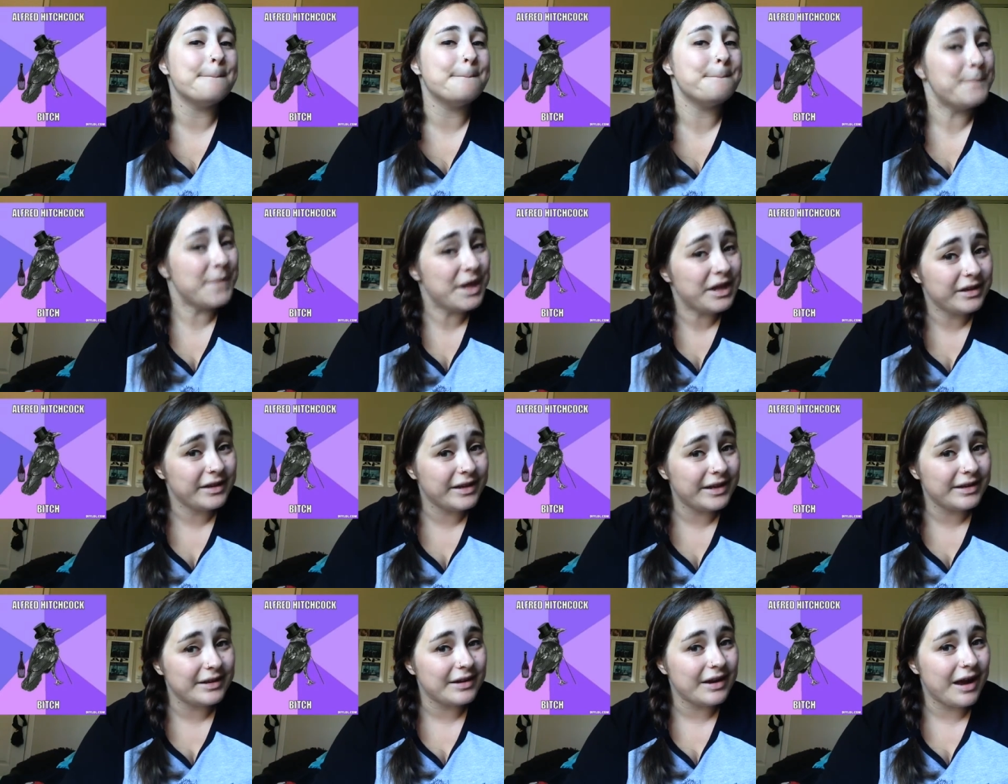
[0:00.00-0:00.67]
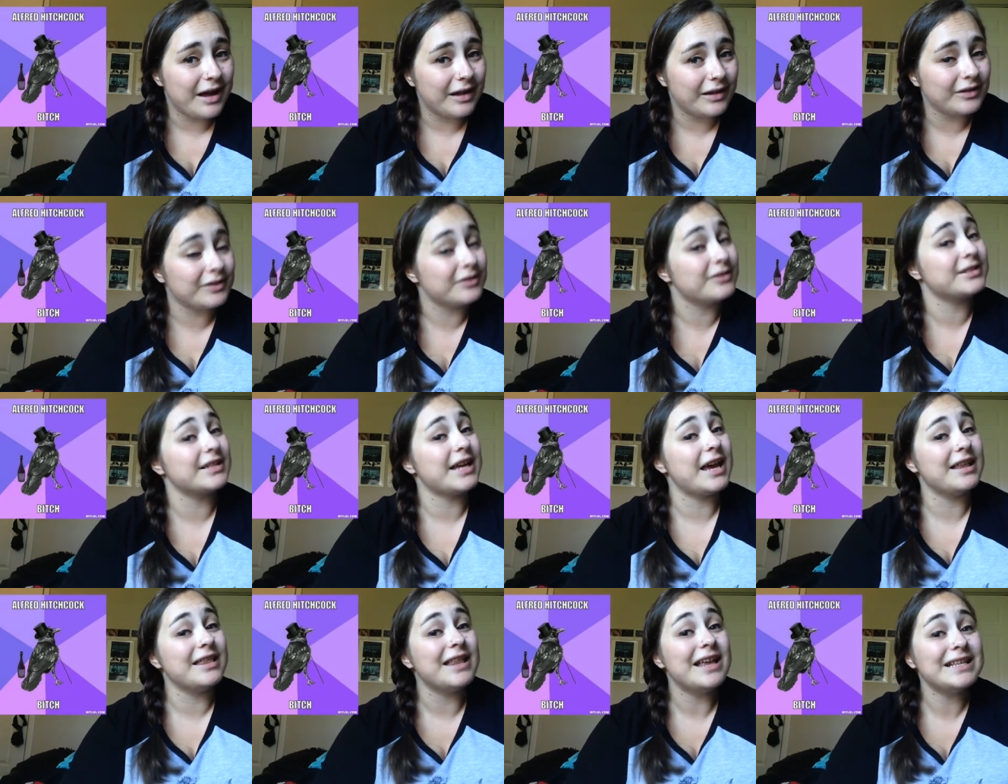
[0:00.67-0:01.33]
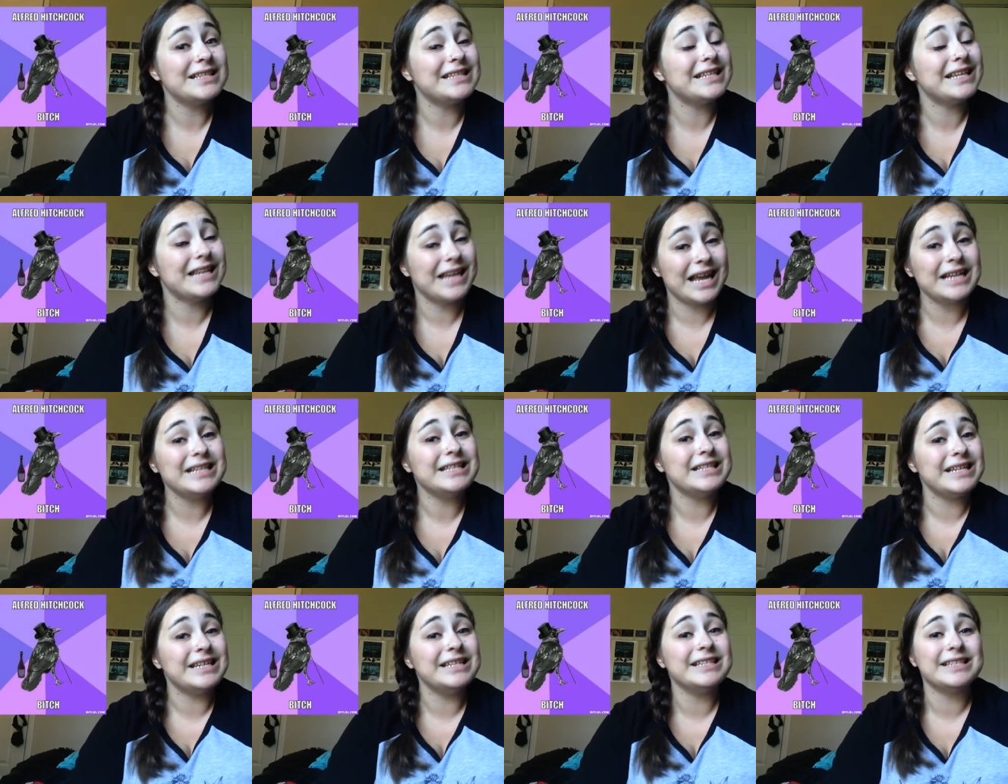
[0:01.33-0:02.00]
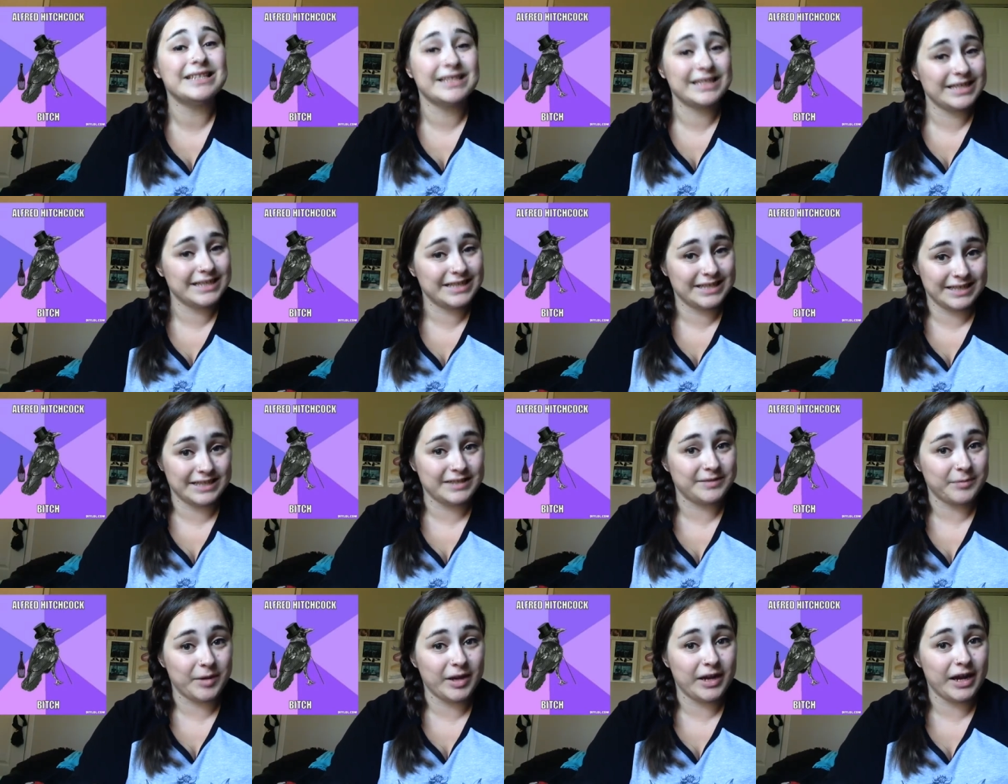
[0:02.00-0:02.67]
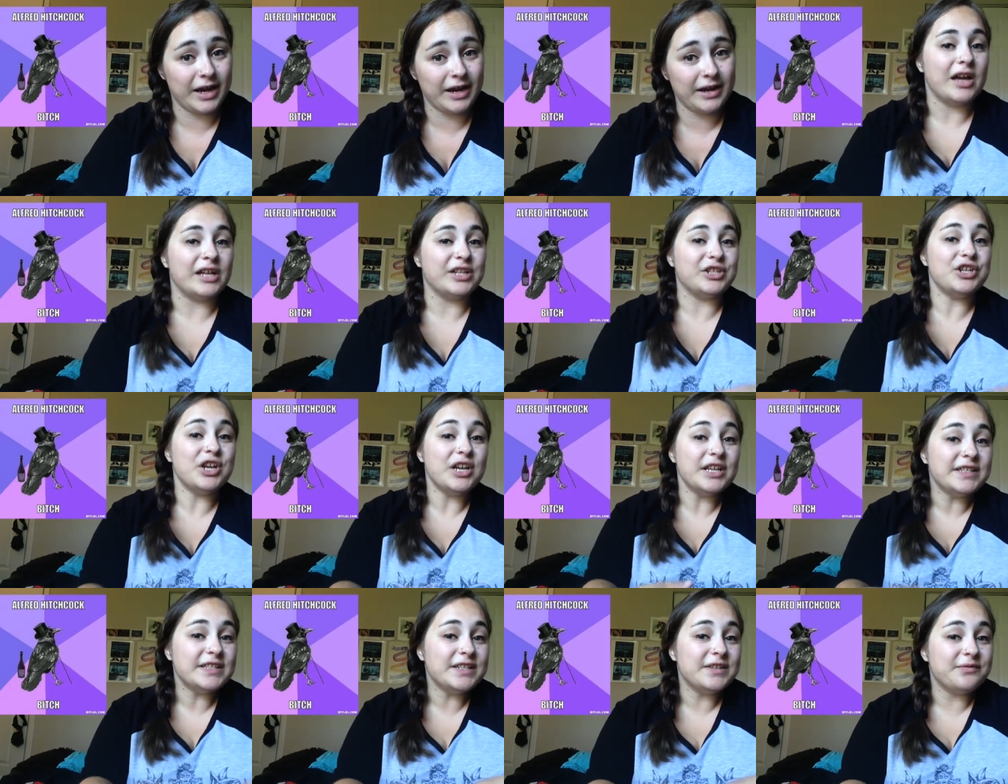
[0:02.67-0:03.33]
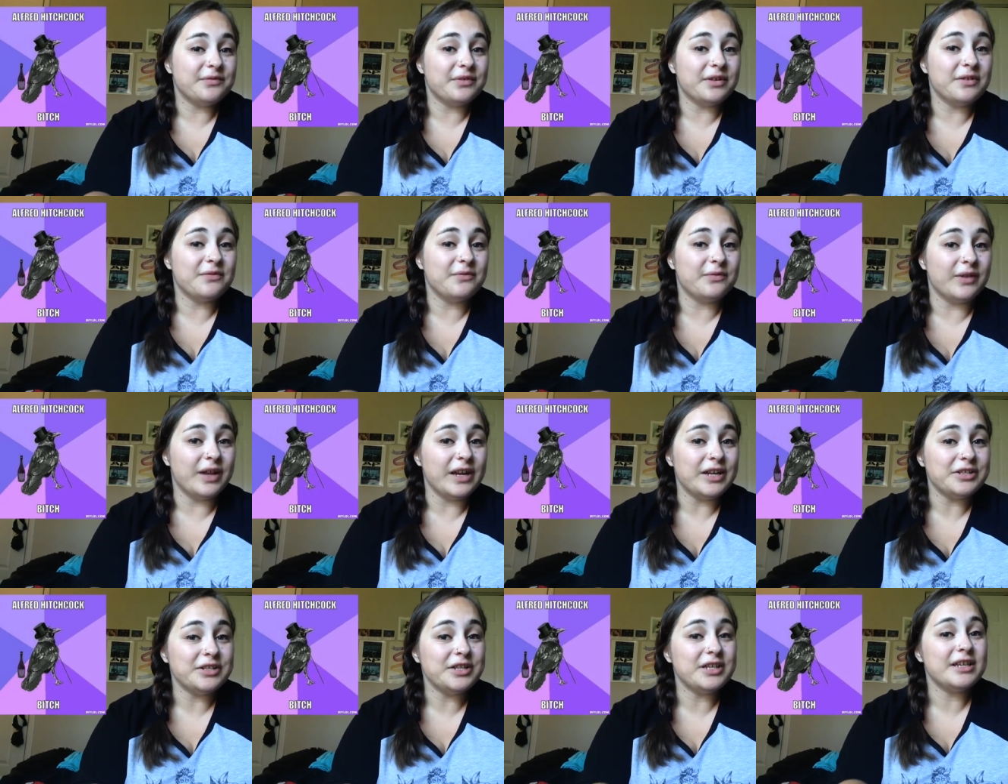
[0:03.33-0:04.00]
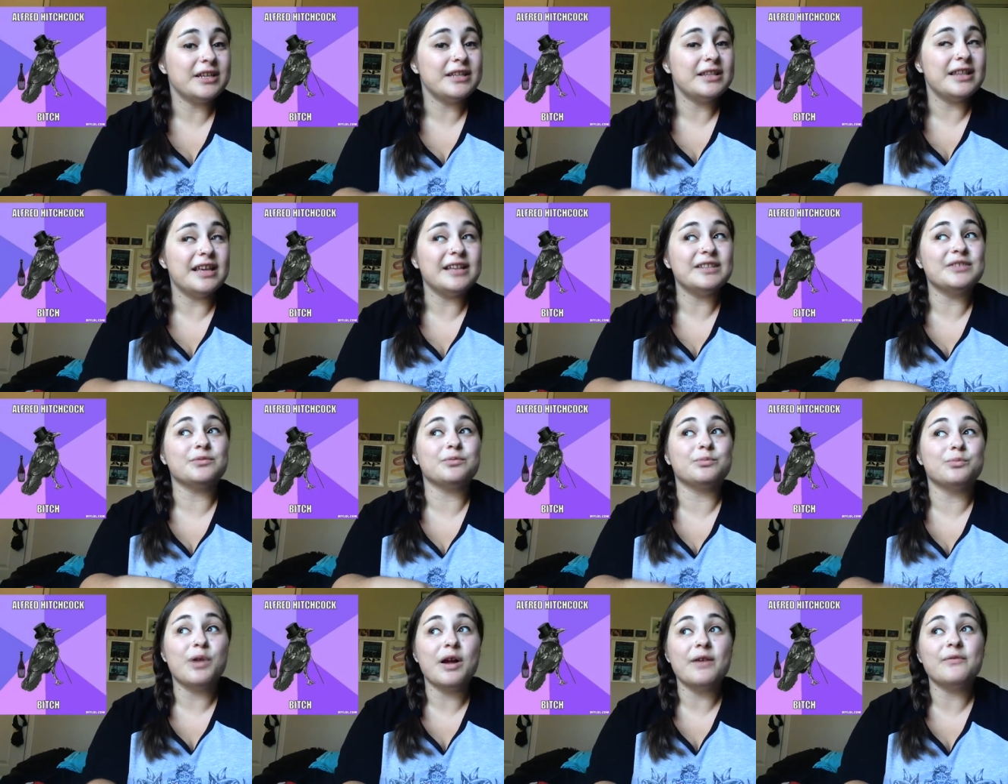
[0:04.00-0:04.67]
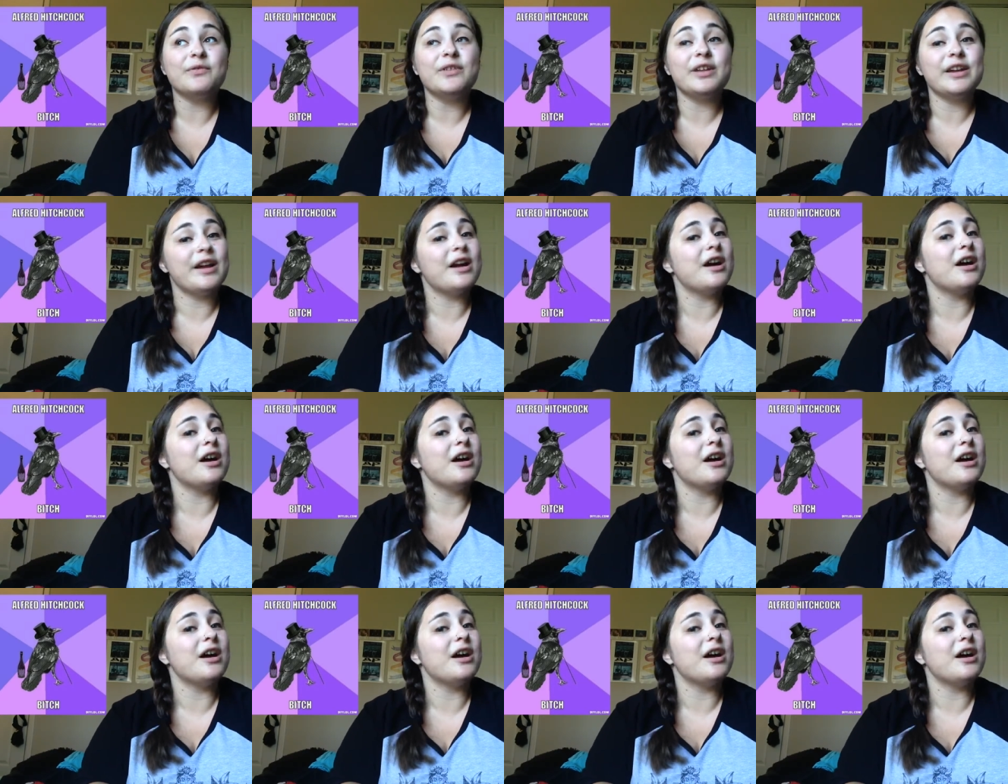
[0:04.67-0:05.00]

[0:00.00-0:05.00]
million, and that's in 1960s money. Adjusted for inflation, that's roughly